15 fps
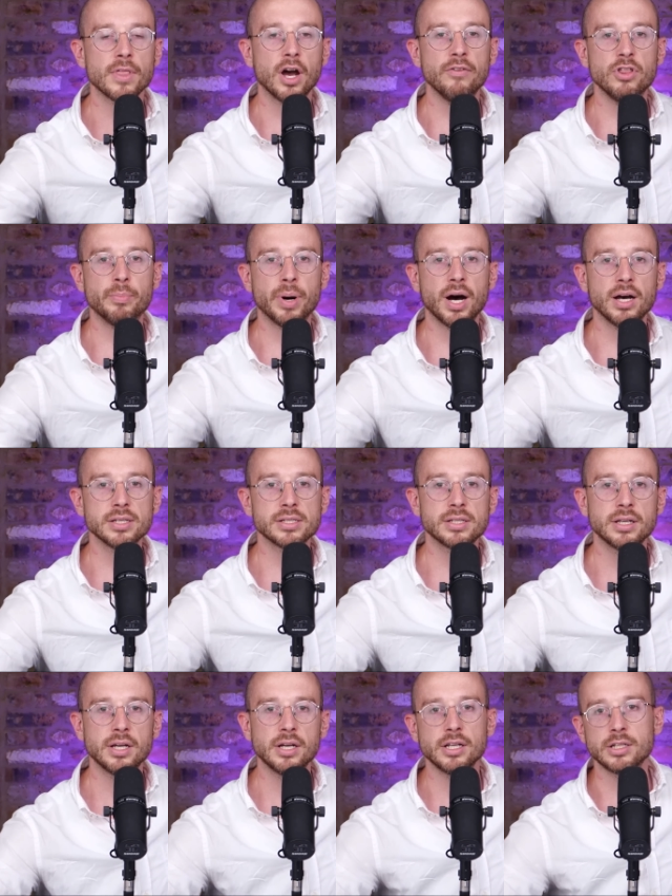over the past
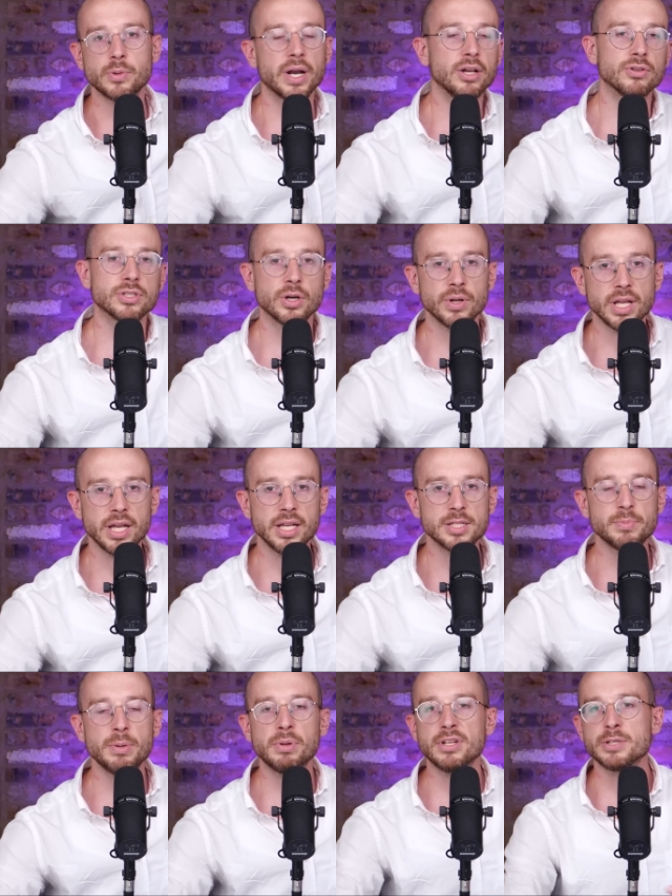20 or so years,
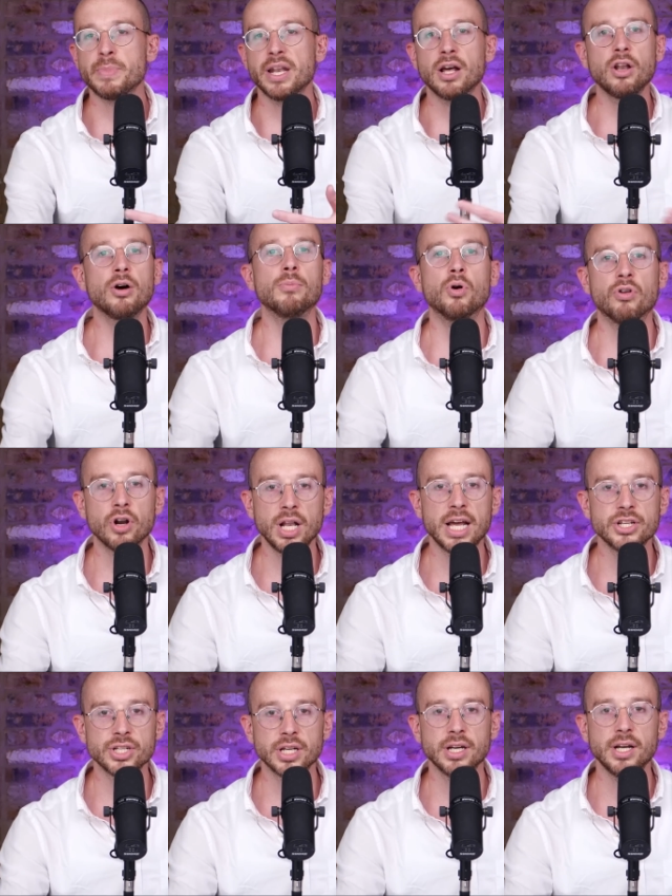people have spent a lot more on
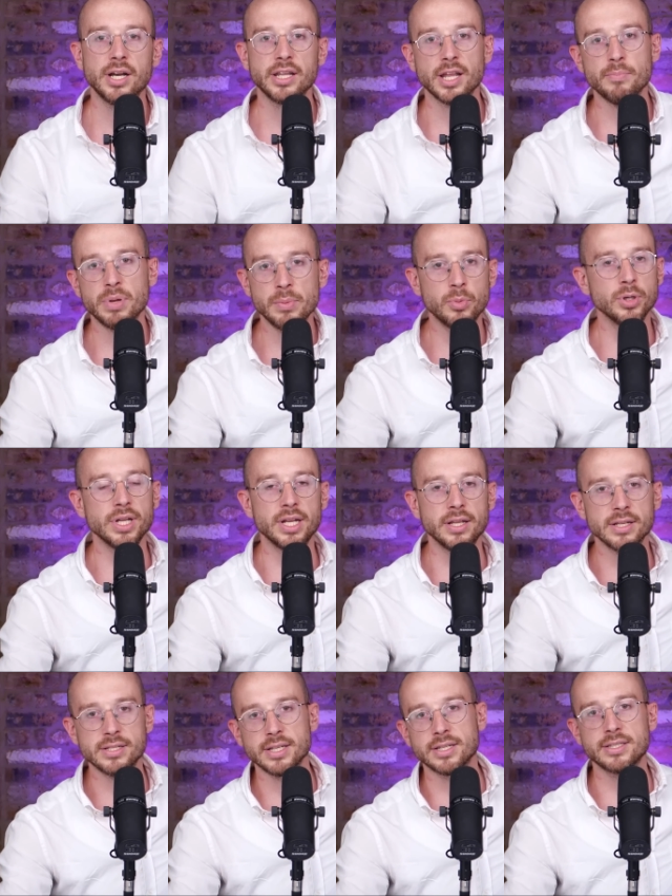leisure than people did in the
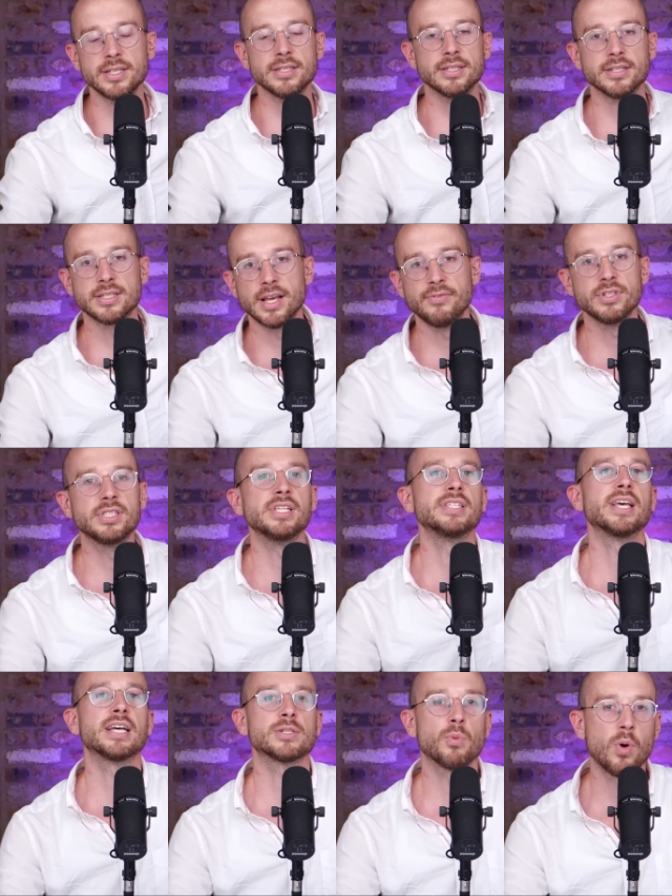60s and the 70s.
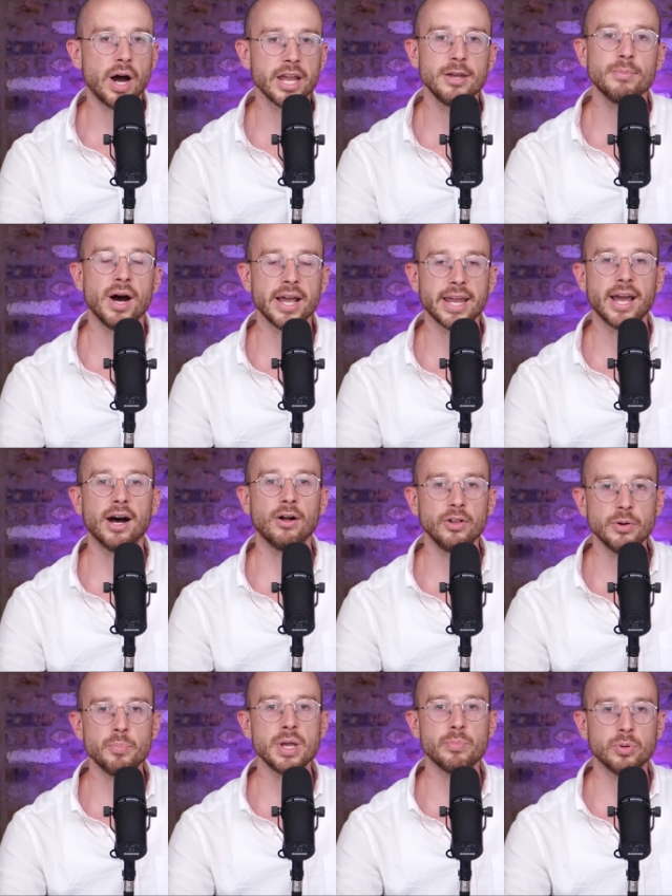That's why you might get older
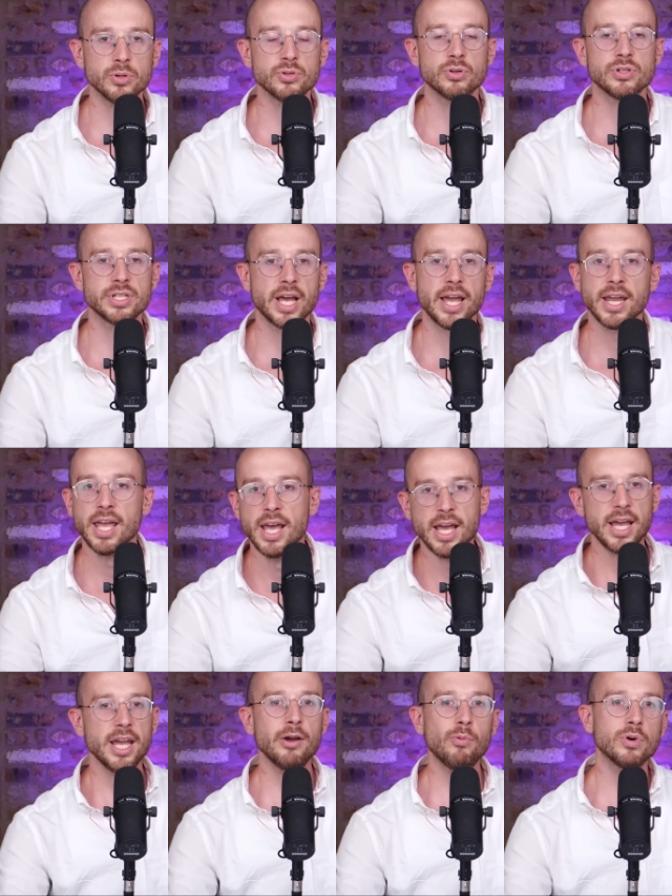people sort of saying,
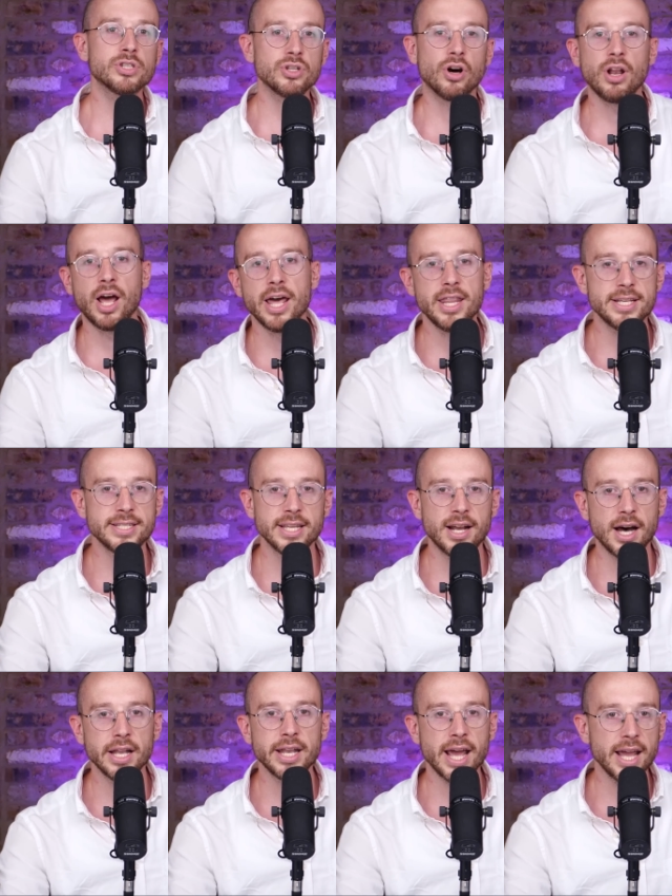it was not like this in
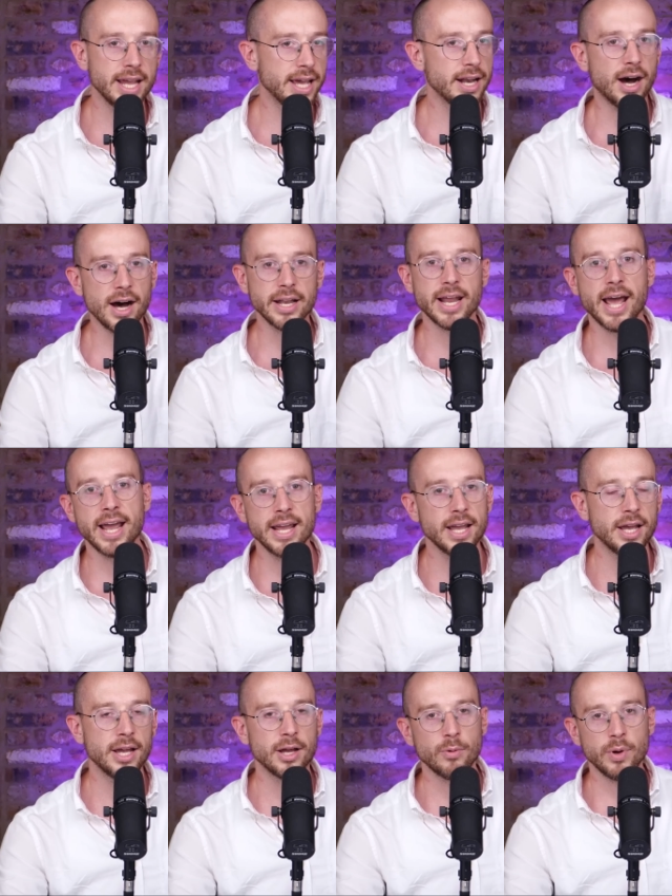our day. In our day,
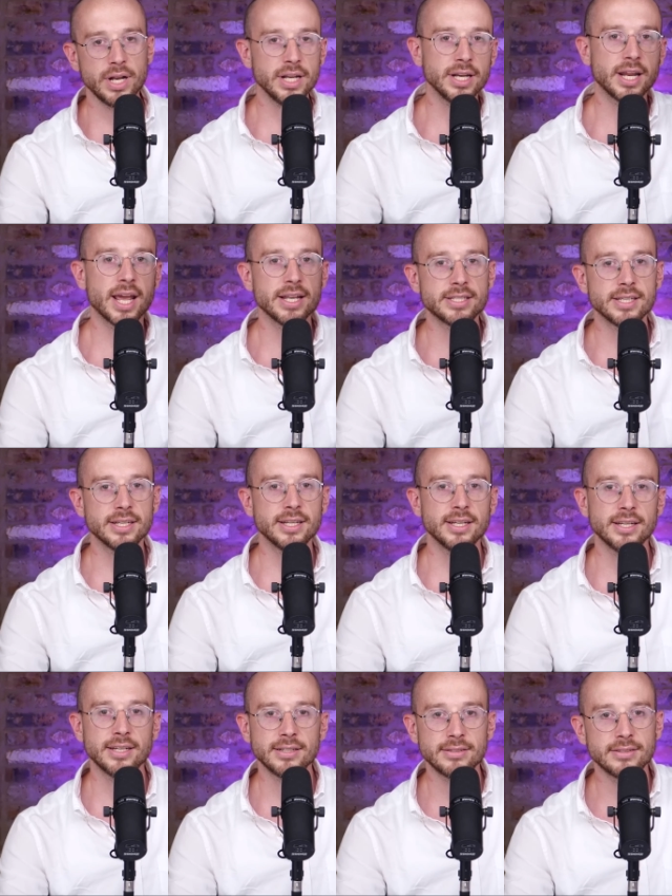we didn't get
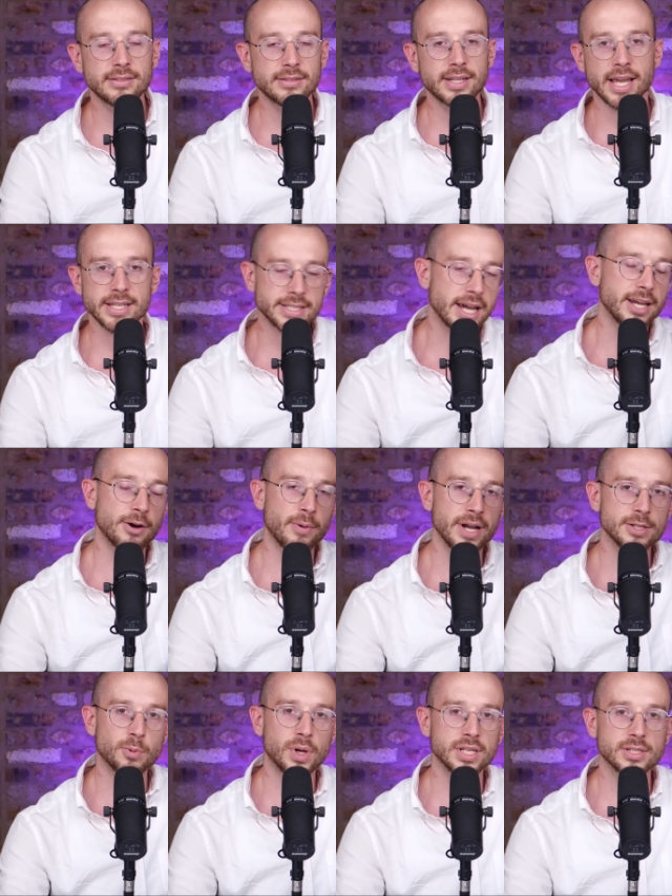to get
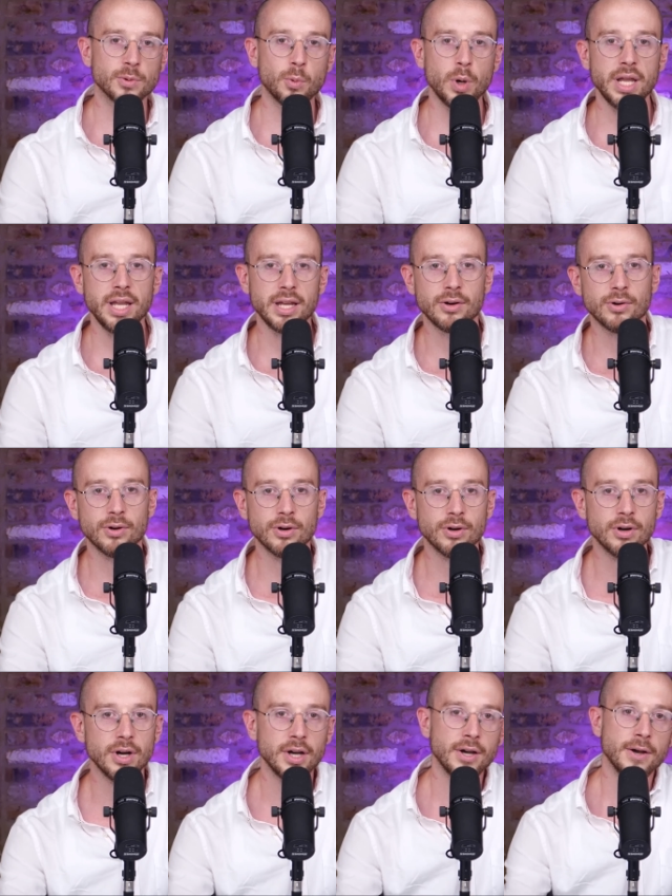takeaways once a week or